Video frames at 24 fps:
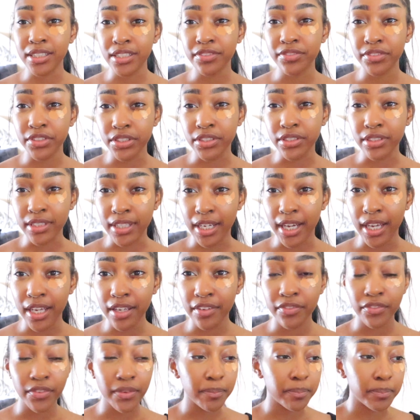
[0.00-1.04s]
live your
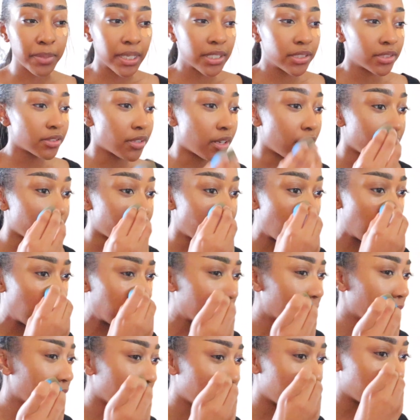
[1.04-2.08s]
life based off how
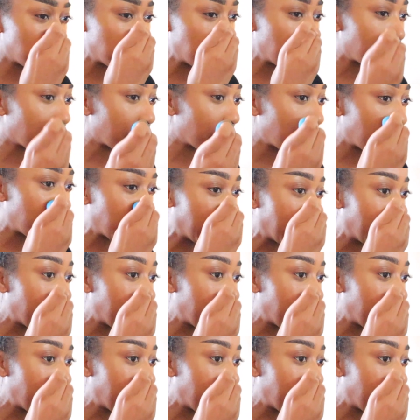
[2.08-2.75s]
you feel.